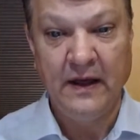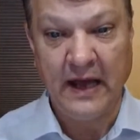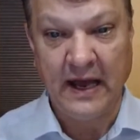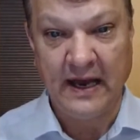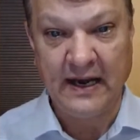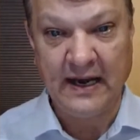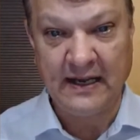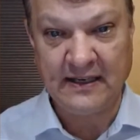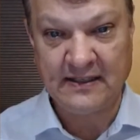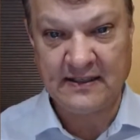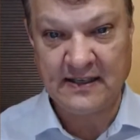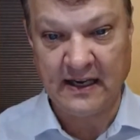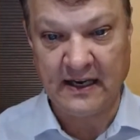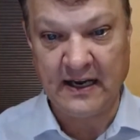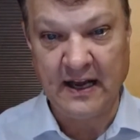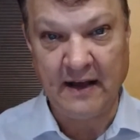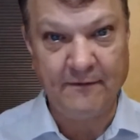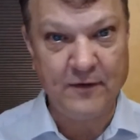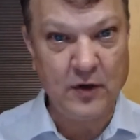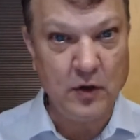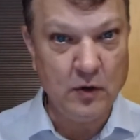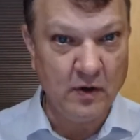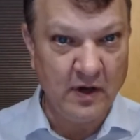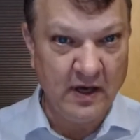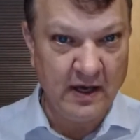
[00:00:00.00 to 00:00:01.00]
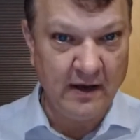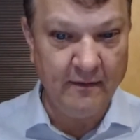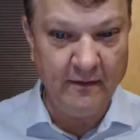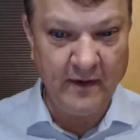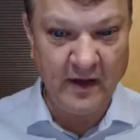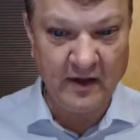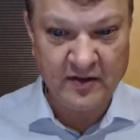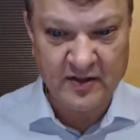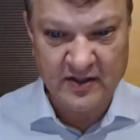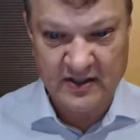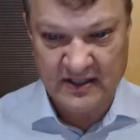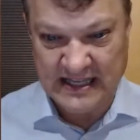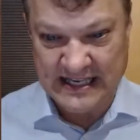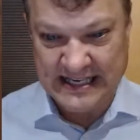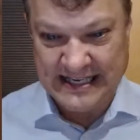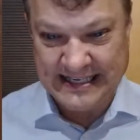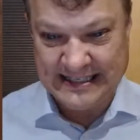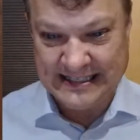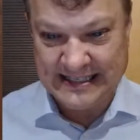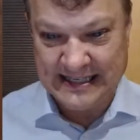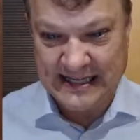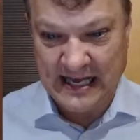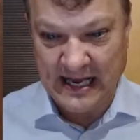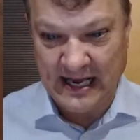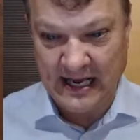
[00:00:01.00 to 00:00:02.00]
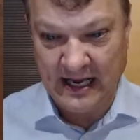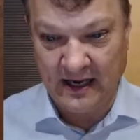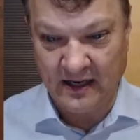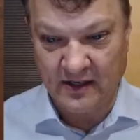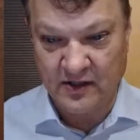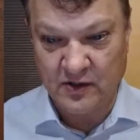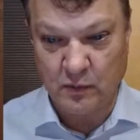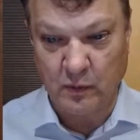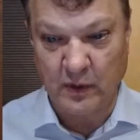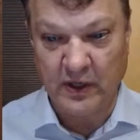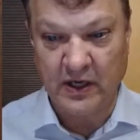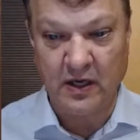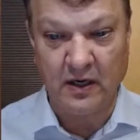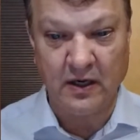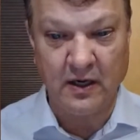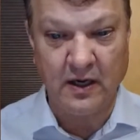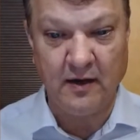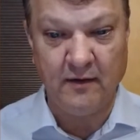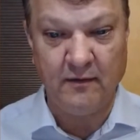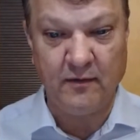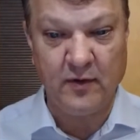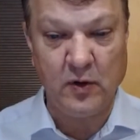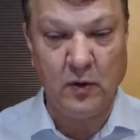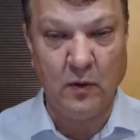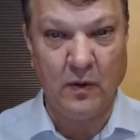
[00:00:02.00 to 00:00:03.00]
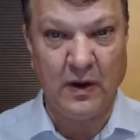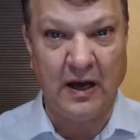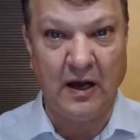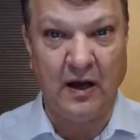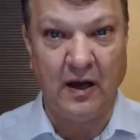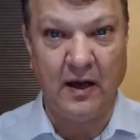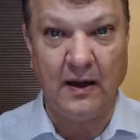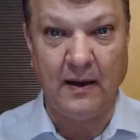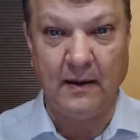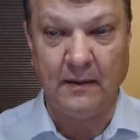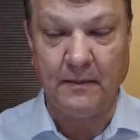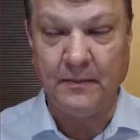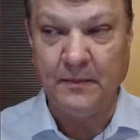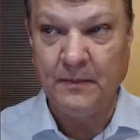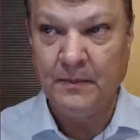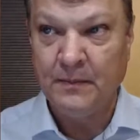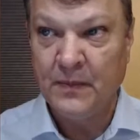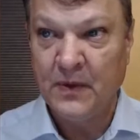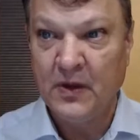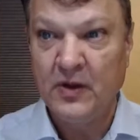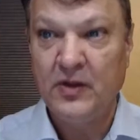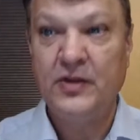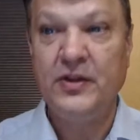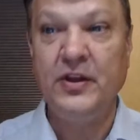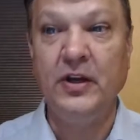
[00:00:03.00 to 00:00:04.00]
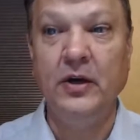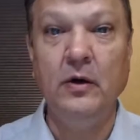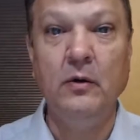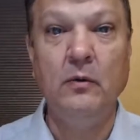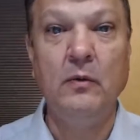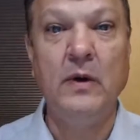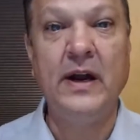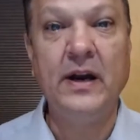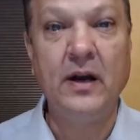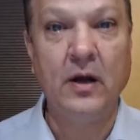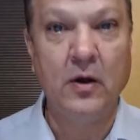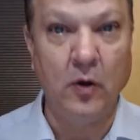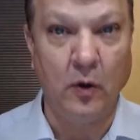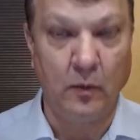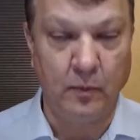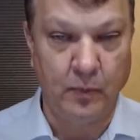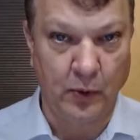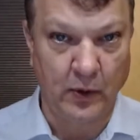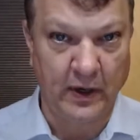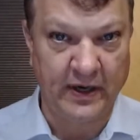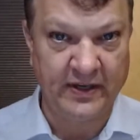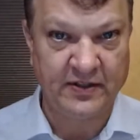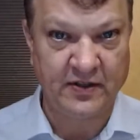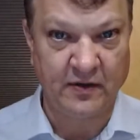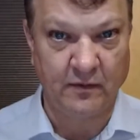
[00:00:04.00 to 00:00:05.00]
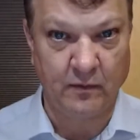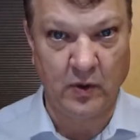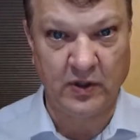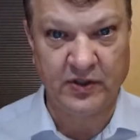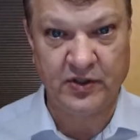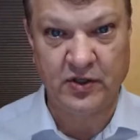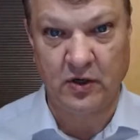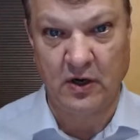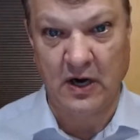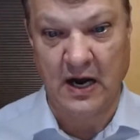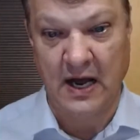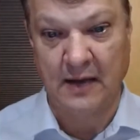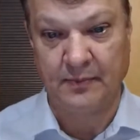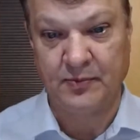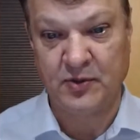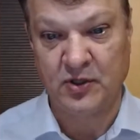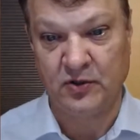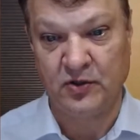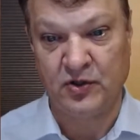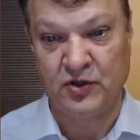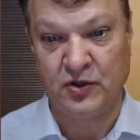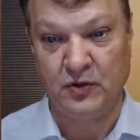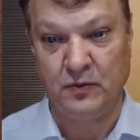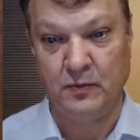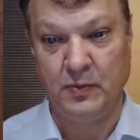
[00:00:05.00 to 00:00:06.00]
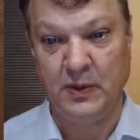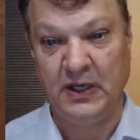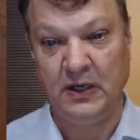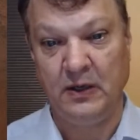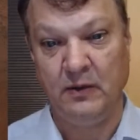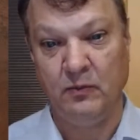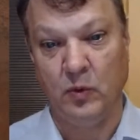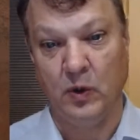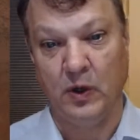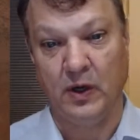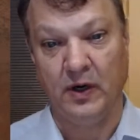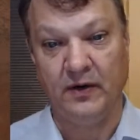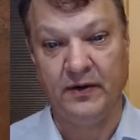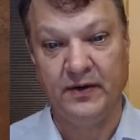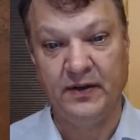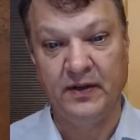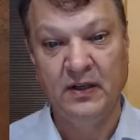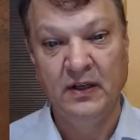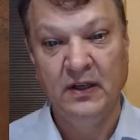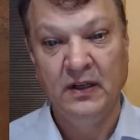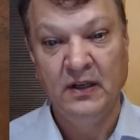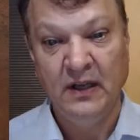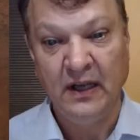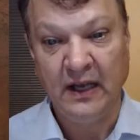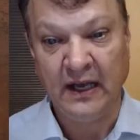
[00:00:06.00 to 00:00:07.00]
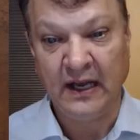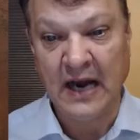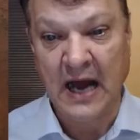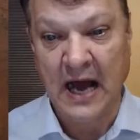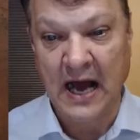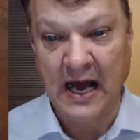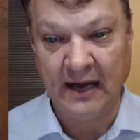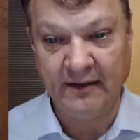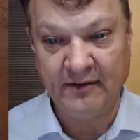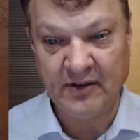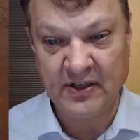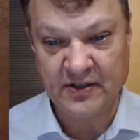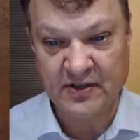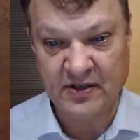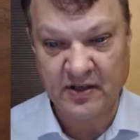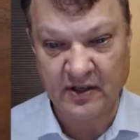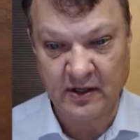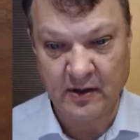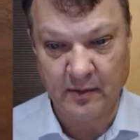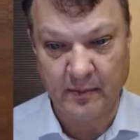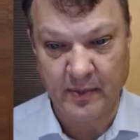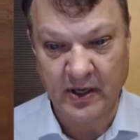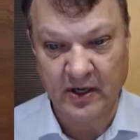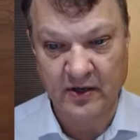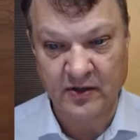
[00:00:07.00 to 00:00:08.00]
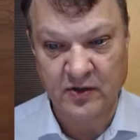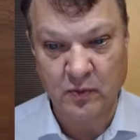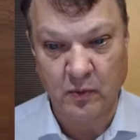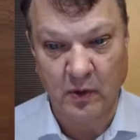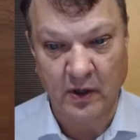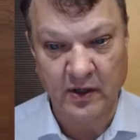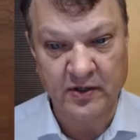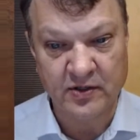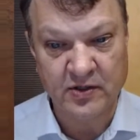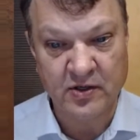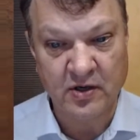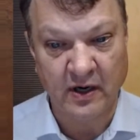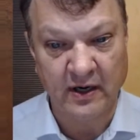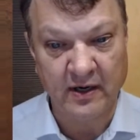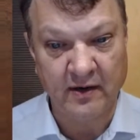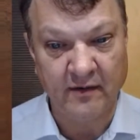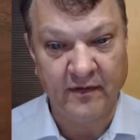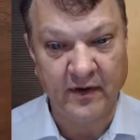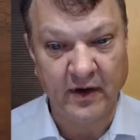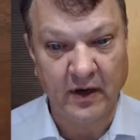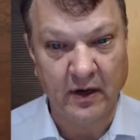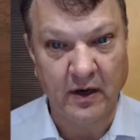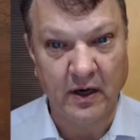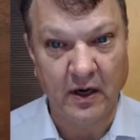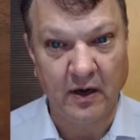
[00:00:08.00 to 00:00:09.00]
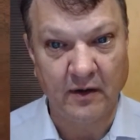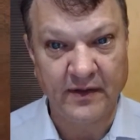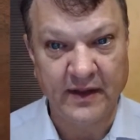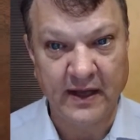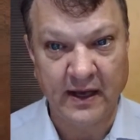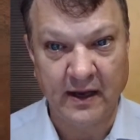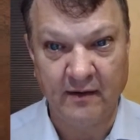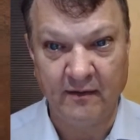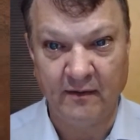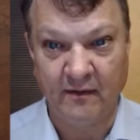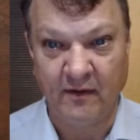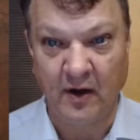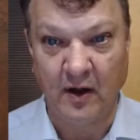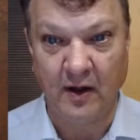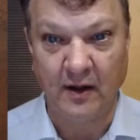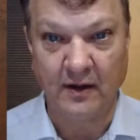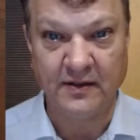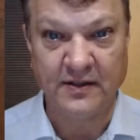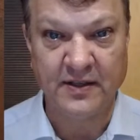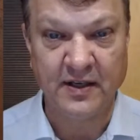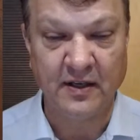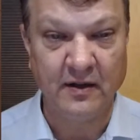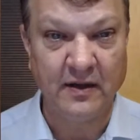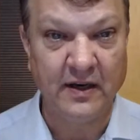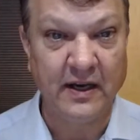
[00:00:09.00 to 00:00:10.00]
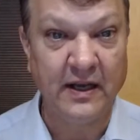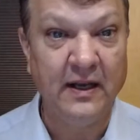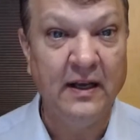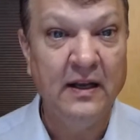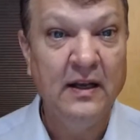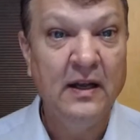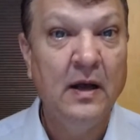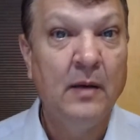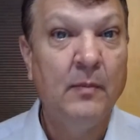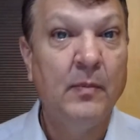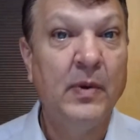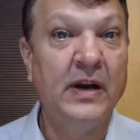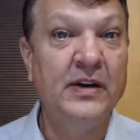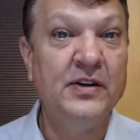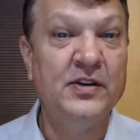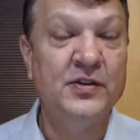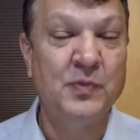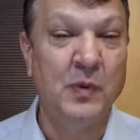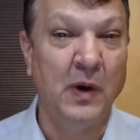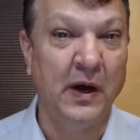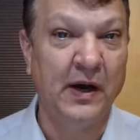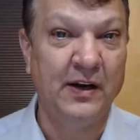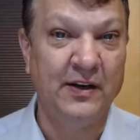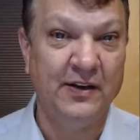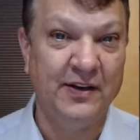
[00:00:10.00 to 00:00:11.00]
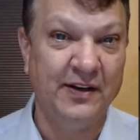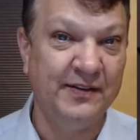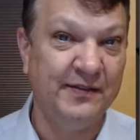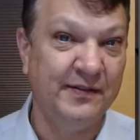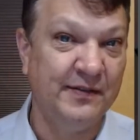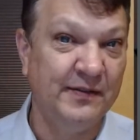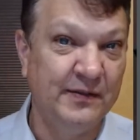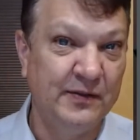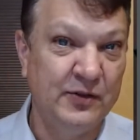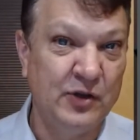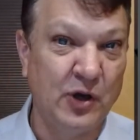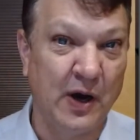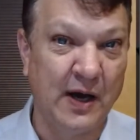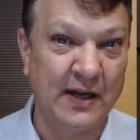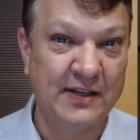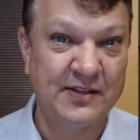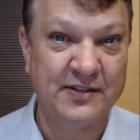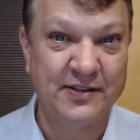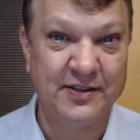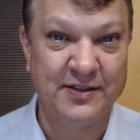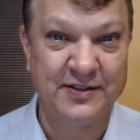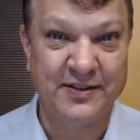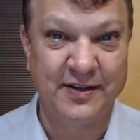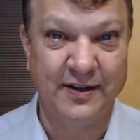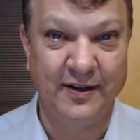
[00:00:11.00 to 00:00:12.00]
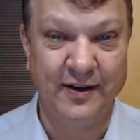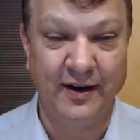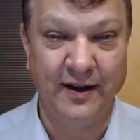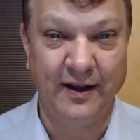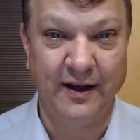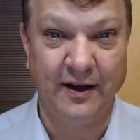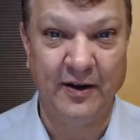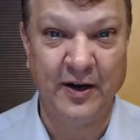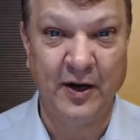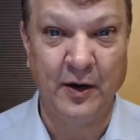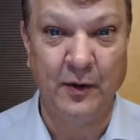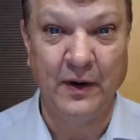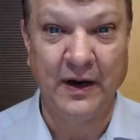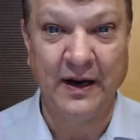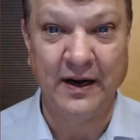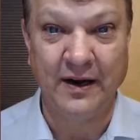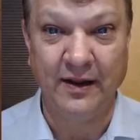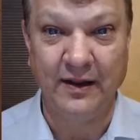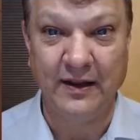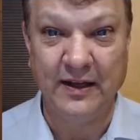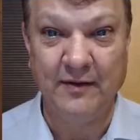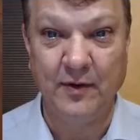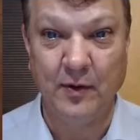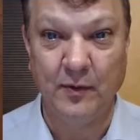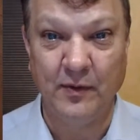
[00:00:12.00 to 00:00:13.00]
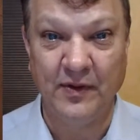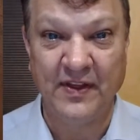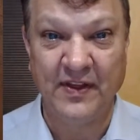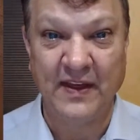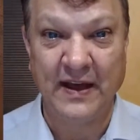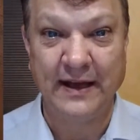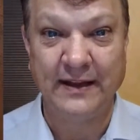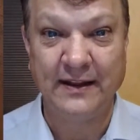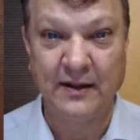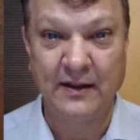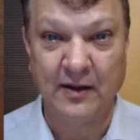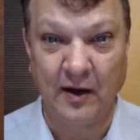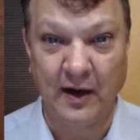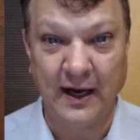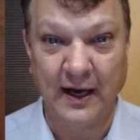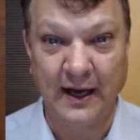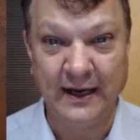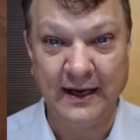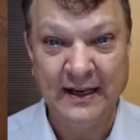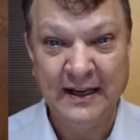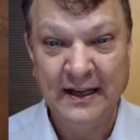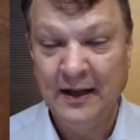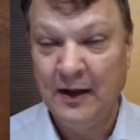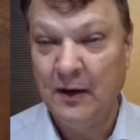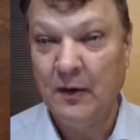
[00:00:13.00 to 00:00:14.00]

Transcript: And they said, if you give us these things, we can give you a theoretical price of what your option should be worth. And obviously the biggest one is trying to figure out that volatility. But I just wanted to toss this little out here, and I'm going to leave you with that thought.